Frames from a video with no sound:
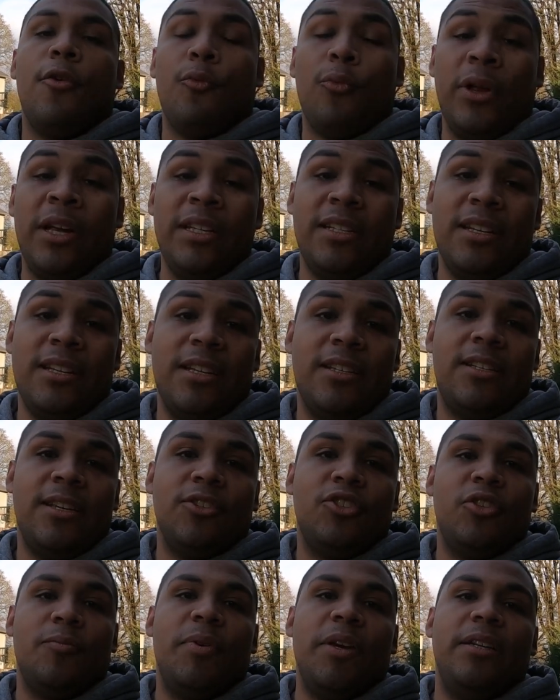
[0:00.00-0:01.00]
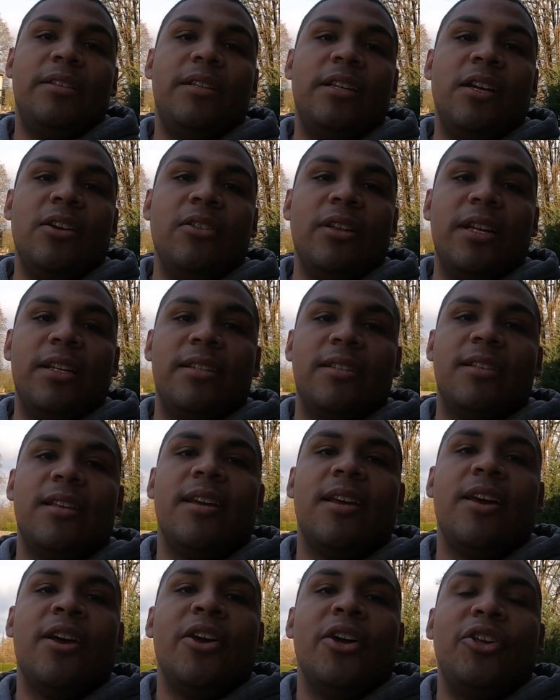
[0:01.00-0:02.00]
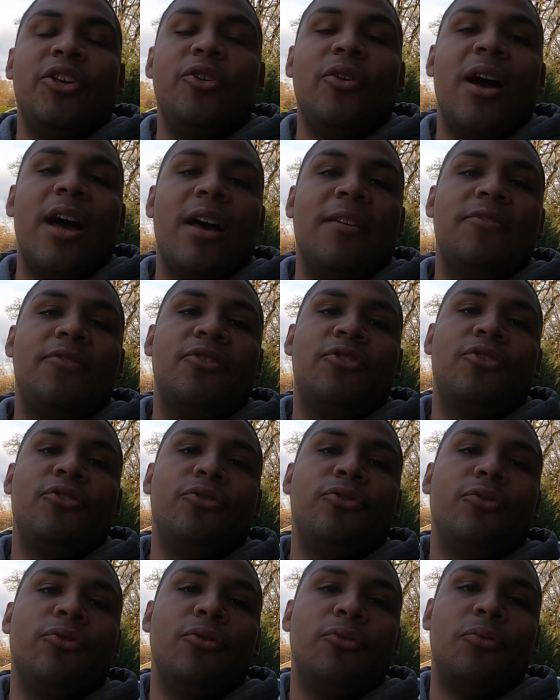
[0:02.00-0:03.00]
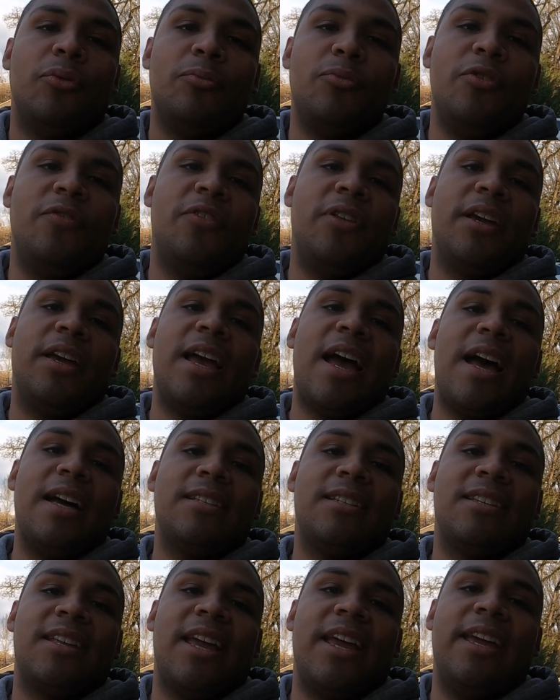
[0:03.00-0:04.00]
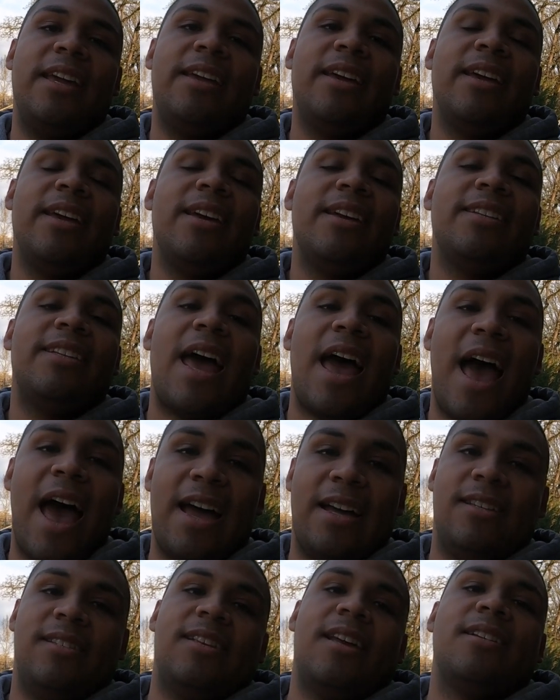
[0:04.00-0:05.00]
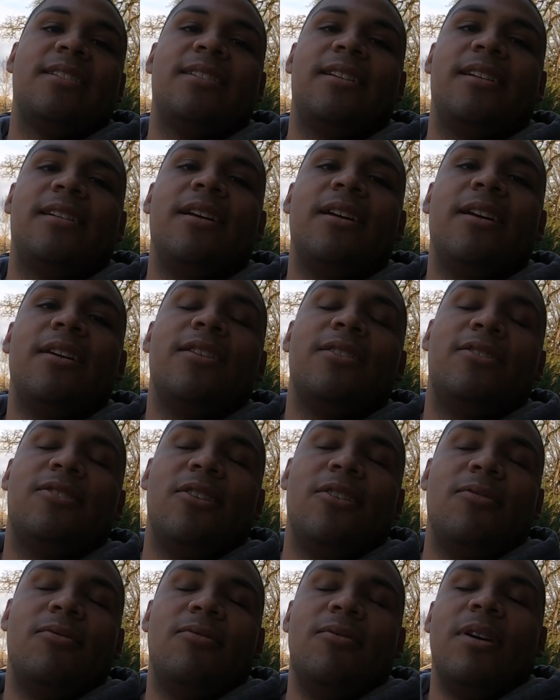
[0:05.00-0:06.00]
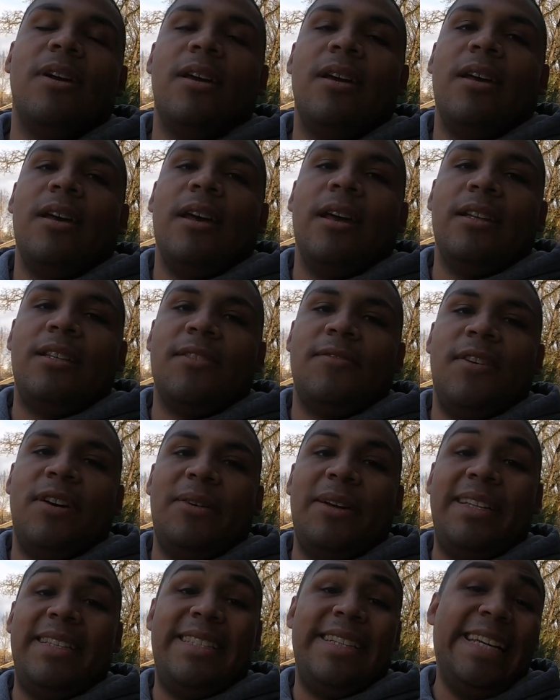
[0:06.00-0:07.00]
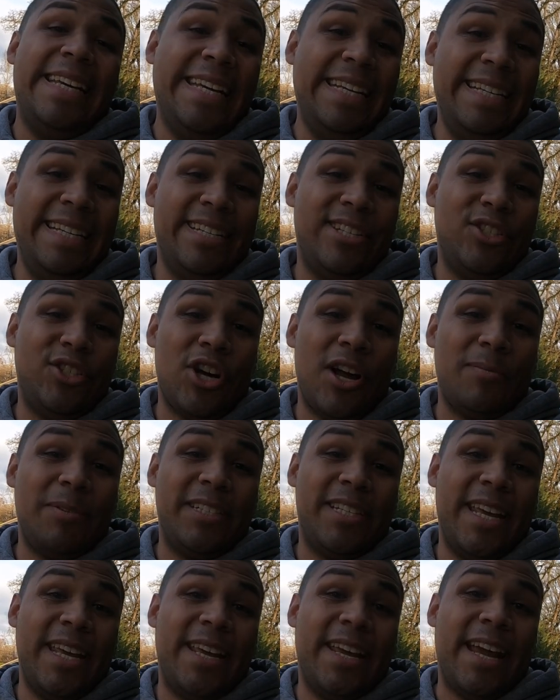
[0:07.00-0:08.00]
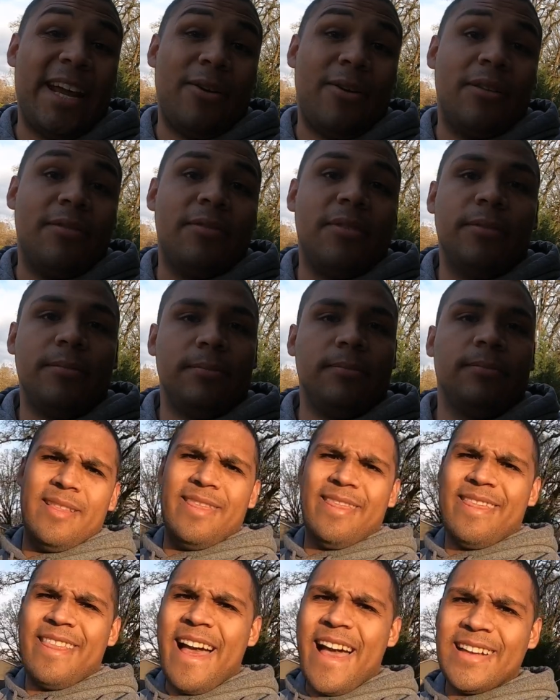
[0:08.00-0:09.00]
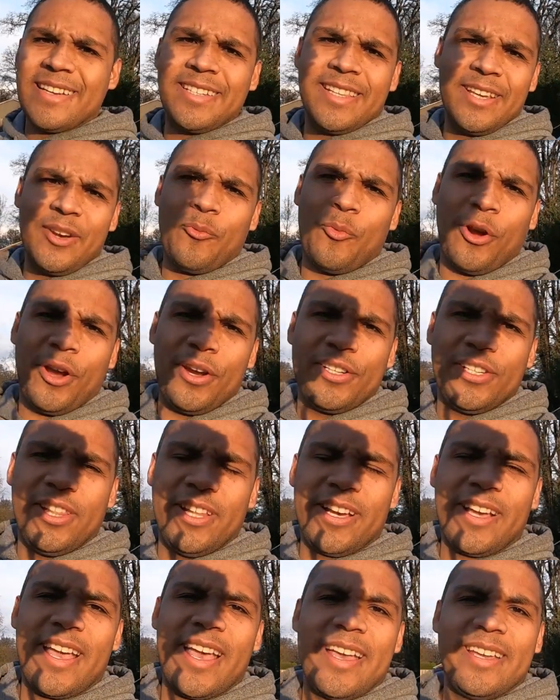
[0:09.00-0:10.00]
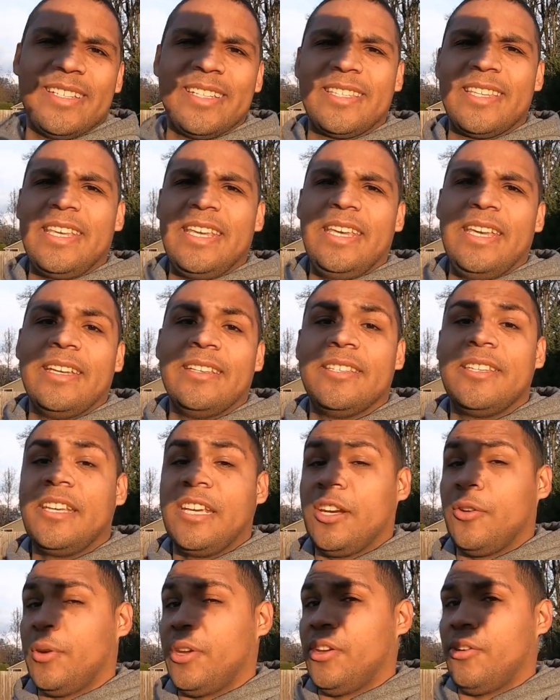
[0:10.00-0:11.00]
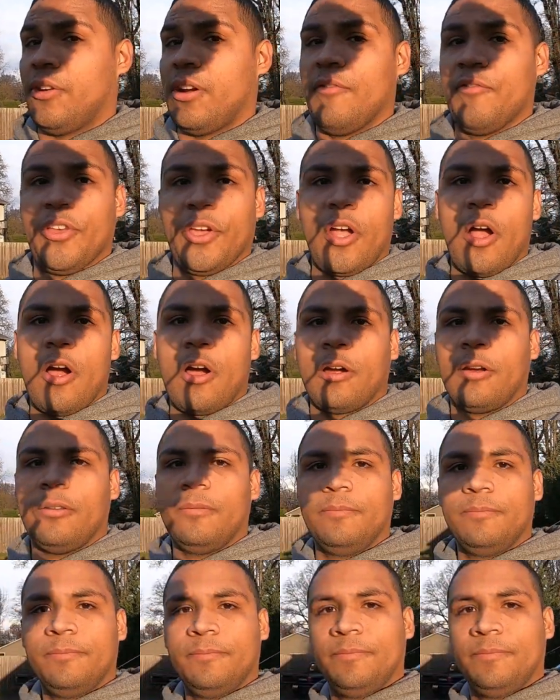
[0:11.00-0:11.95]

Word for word: The reason it's such a big deal is you have to remove the gas tank to access it. So it's a very tedious job to take care of. Last thing we're gonna look at is the interior of the car.